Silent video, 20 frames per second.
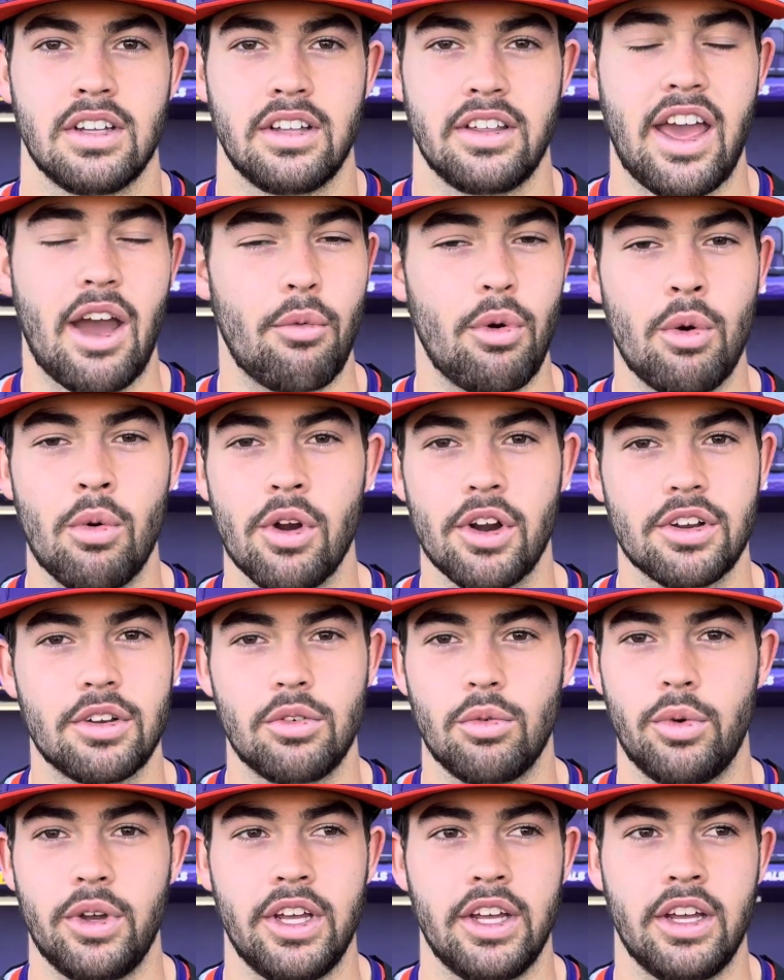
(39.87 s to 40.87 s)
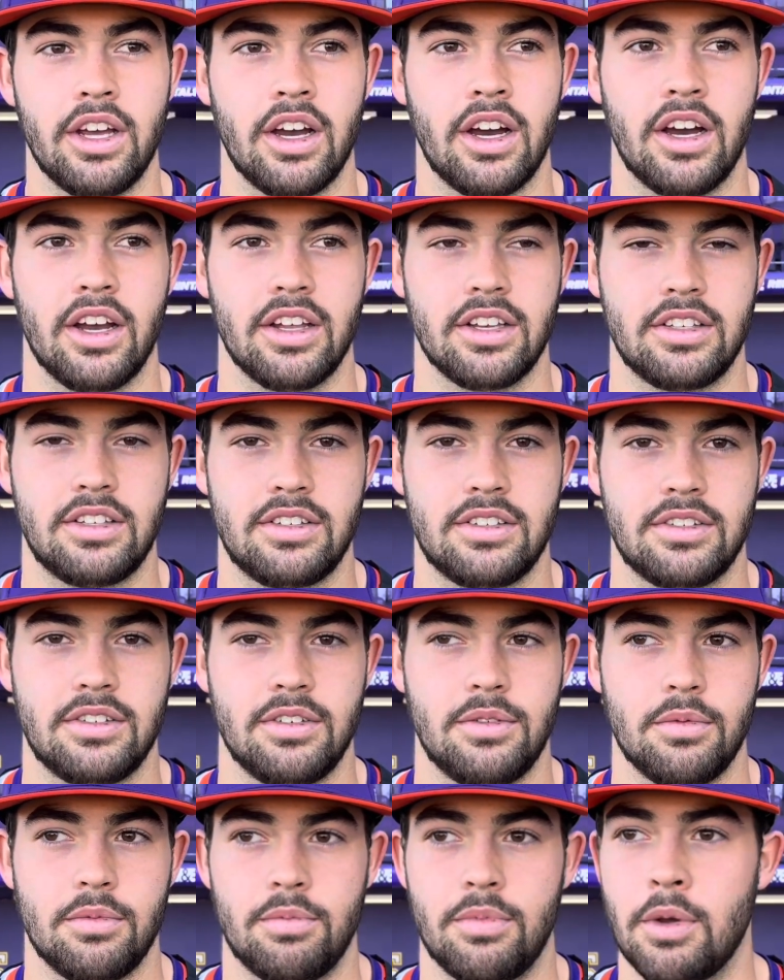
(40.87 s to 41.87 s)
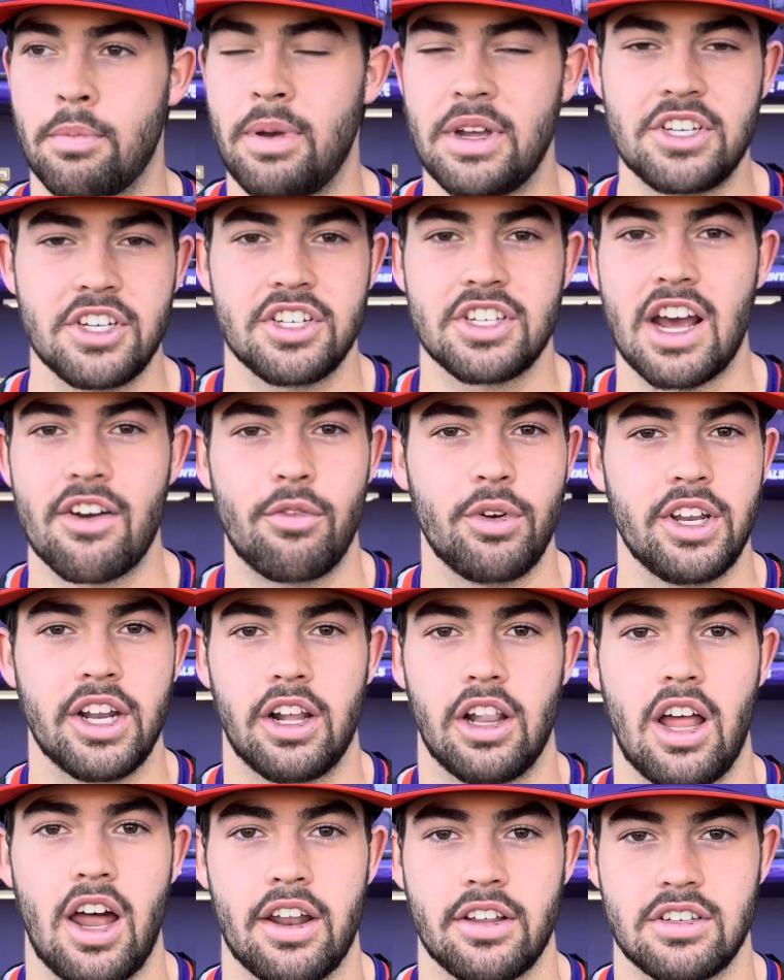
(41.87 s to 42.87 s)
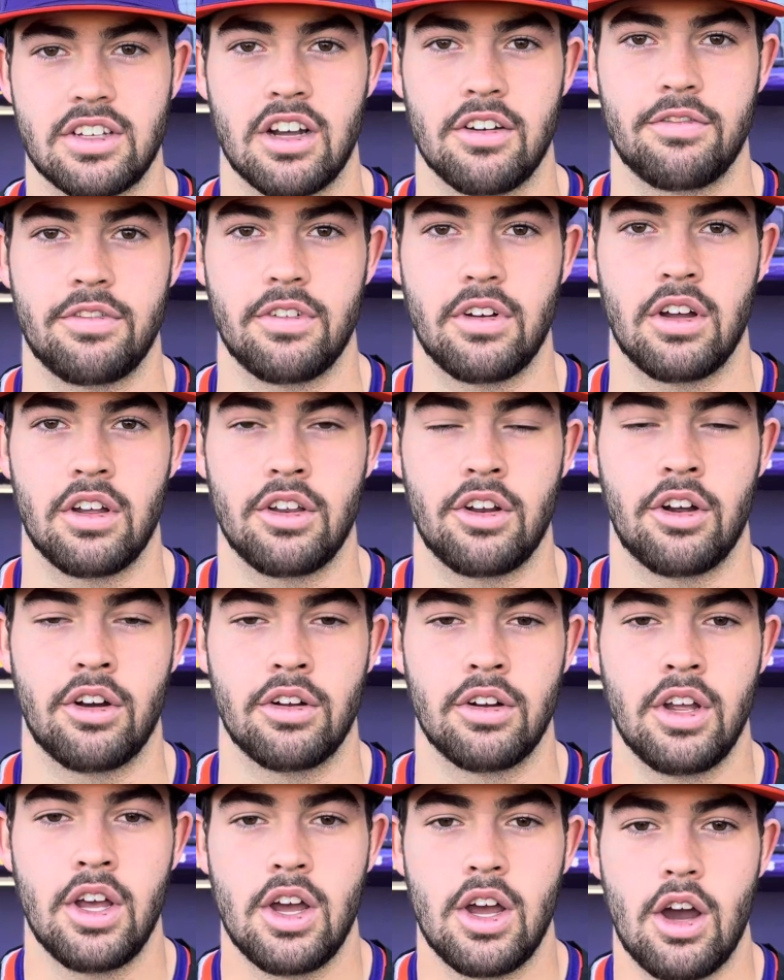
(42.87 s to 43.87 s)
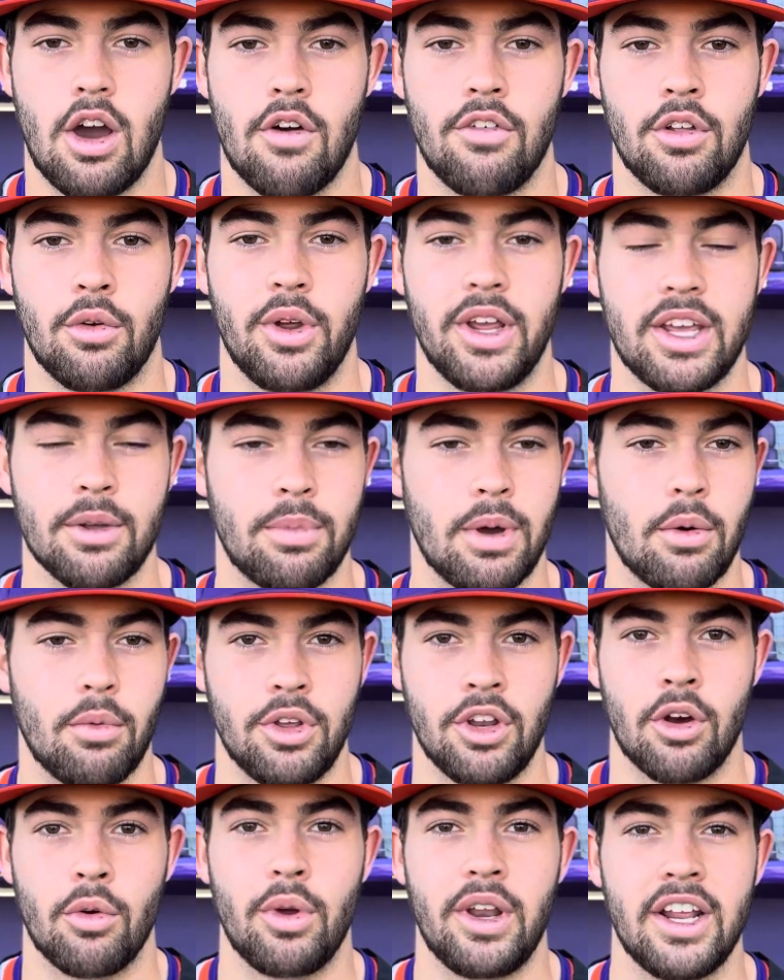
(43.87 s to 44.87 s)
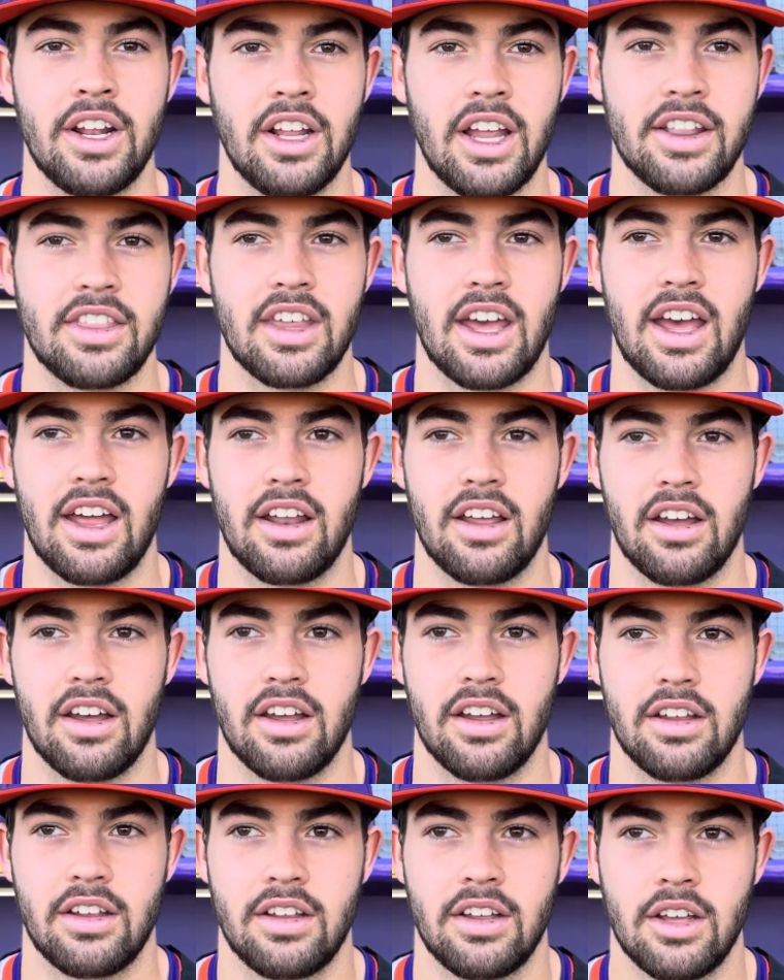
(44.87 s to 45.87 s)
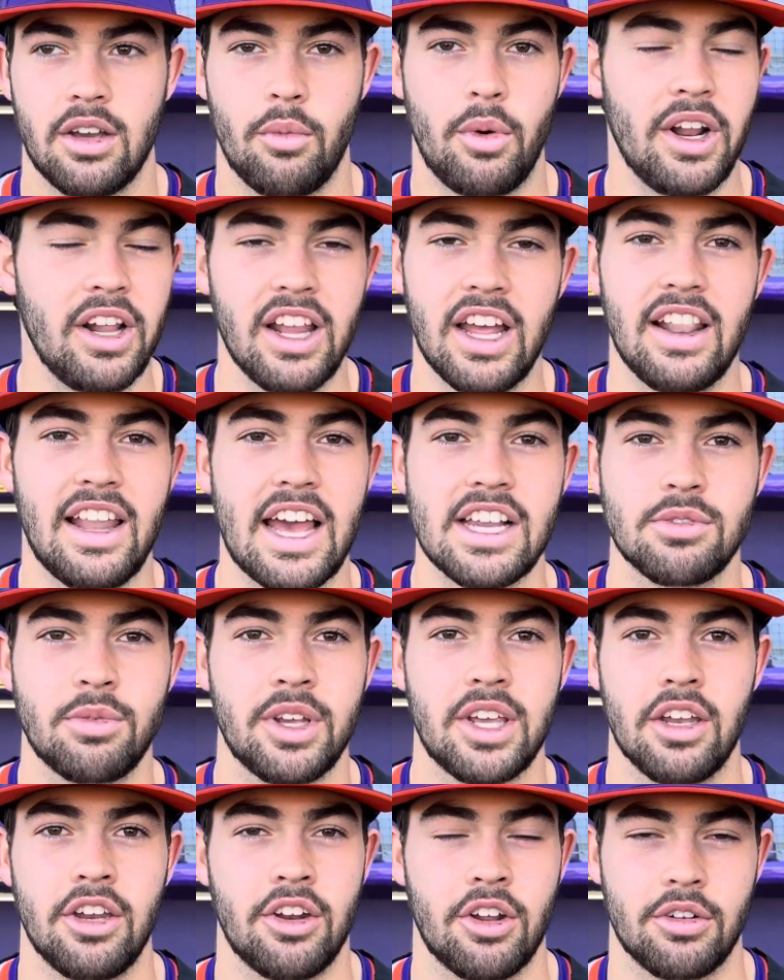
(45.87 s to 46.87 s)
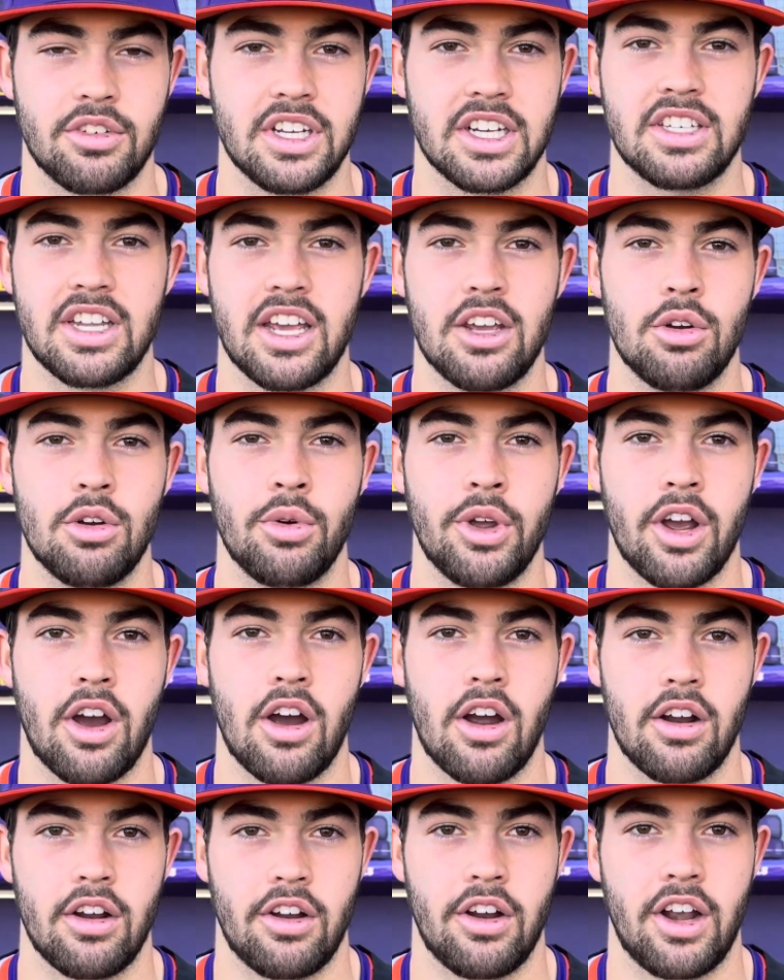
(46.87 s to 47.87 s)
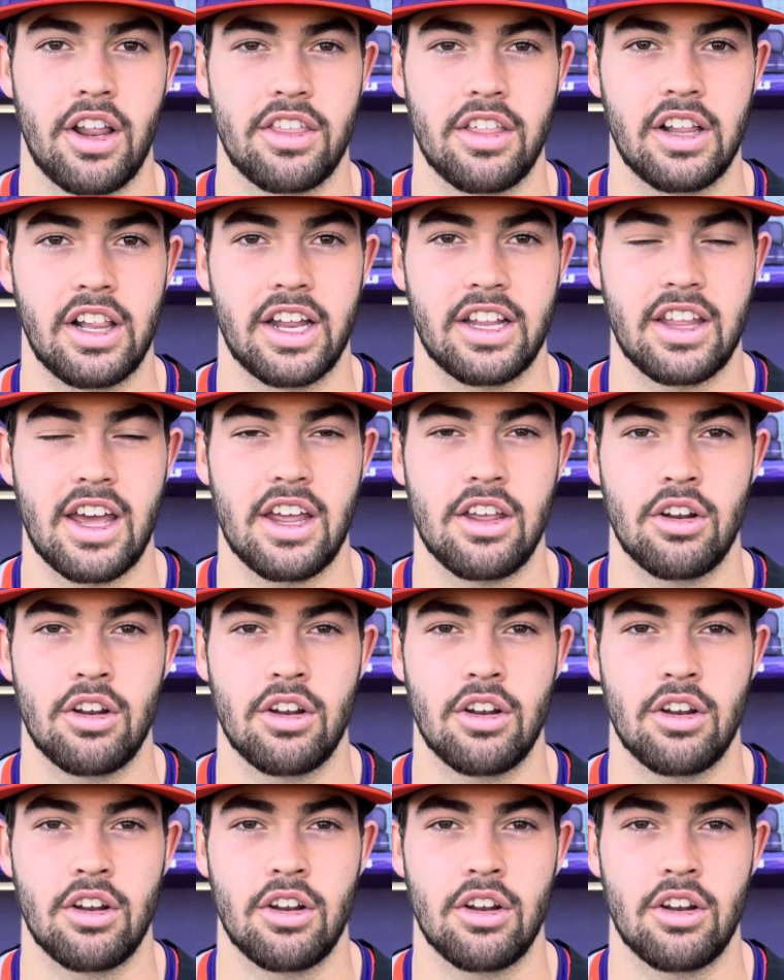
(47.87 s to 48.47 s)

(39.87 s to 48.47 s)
Yeah, the pitching staff, we did a lot of stuff, over the weekend, but we didn't let last week, dictate who we are or anything like that.